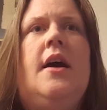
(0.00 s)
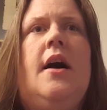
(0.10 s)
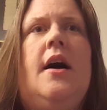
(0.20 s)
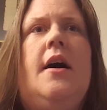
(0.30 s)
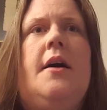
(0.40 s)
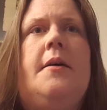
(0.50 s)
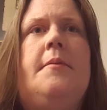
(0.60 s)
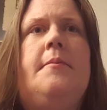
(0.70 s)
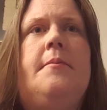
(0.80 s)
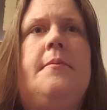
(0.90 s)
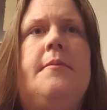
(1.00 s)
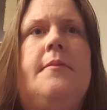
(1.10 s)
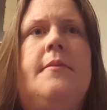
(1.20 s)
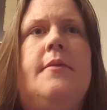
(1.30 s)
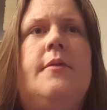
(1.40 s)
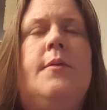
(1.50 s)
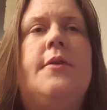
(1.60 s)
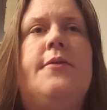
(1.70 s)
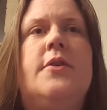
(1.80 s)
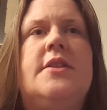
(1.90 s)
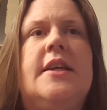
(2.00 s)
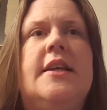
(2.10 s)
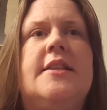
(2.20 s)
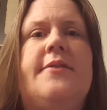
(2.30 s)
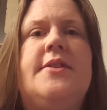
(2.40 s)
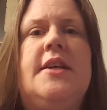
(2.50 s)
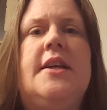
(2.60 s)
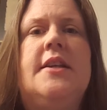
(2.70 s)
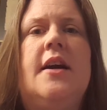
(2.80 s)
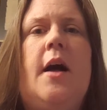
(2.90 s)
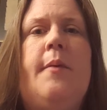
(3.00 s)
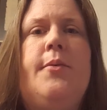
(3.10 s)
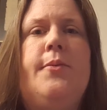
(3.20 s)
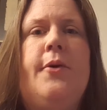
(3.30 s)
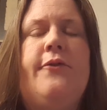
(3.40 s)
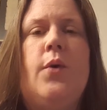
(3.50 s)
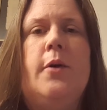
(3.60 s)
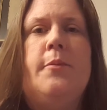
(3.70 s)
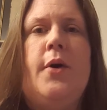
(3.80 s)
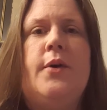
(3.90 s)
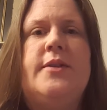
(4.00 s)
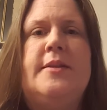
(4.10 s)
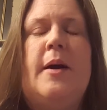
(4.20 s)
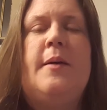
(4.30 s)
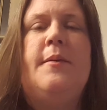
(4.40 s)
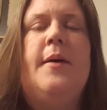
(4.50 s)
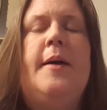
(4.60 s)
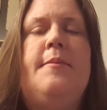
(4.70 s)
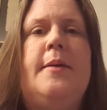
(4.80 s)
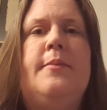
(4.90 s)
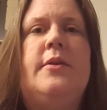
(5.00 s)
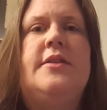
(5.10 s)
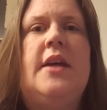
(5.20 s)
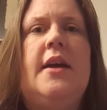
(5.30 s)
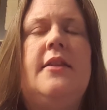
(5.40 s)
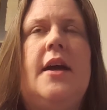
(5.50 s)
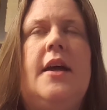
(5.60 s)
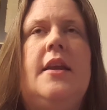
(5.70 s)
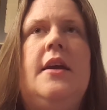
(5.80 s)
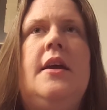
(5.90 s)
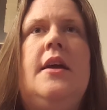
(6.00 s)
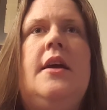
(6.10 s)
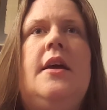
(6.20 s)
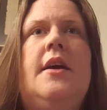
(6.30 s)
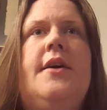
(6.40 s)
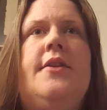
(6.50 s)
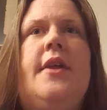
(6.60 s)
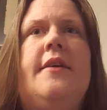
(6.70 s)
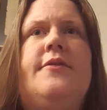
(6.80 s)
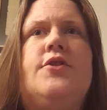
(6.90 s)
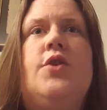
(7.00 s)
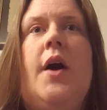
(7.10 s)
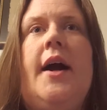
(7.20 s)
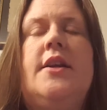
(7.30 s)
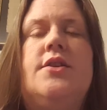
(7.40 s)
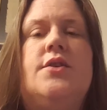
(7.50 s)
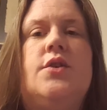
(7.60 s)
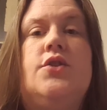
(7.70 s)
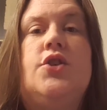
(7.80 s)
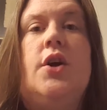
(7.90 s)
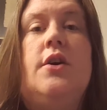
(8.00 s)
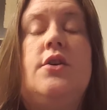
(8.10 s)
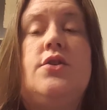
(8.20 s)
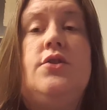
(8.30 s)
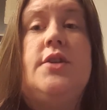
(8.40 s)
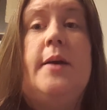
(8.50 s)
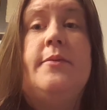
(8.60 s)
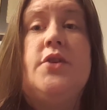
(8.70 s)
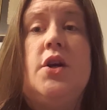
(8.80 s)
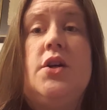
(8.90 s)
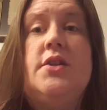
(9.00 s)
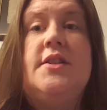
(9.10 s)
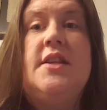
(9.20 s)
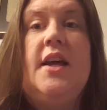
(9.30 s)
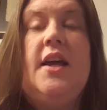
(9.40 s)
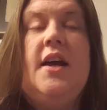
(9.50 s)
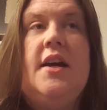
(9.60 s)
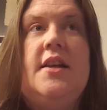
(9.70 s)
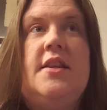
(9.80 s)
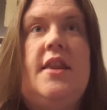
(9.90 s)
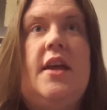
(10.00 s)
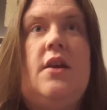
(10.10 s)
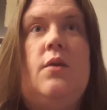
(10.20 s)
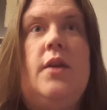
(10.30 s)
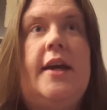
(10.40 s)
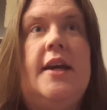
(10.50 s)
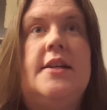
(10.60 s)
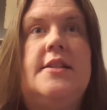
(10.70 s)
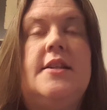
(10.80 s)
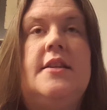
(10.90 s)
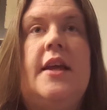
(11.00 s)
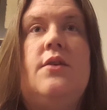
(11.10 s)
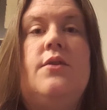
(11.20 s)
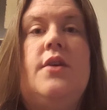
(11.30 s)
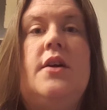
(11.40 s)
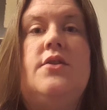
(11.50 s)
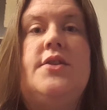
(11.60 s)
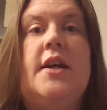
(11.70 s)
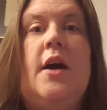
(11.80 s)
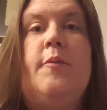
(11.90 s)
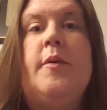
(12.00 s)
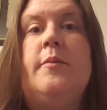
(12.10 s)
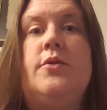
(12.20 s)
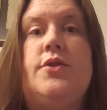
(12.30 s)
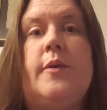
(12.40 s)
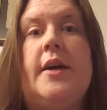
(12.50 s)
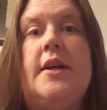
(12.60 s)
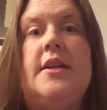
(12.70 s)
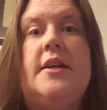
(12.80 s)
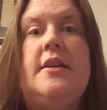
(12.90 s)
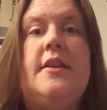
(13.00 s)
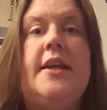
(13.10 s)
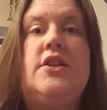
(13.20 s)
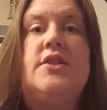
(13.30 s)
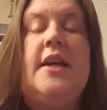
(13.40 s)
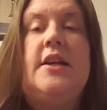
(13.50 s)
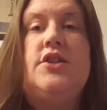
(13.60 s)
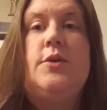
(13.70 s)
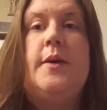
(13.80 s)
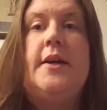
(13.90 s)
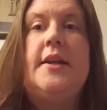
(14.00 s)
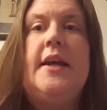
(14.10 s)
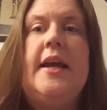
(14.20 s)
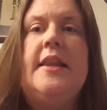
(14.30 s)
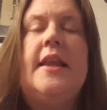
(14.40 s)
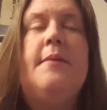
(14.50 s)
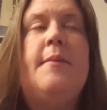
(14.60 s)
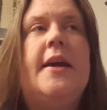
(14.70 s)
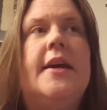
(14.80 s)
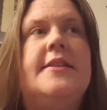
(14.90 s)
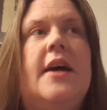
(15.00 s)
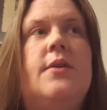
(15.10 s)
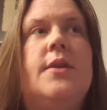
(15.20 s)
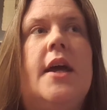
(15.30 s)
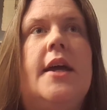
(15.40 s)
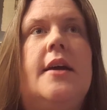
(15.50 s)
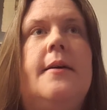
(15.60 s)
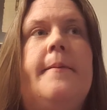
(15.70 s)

well, the first thing is I've seen a couple forum posts about and people saying that they've tried a certain chart or certain type of charts and they don't like it and they don't understand how people do it and they just can't do it. And they make it sound like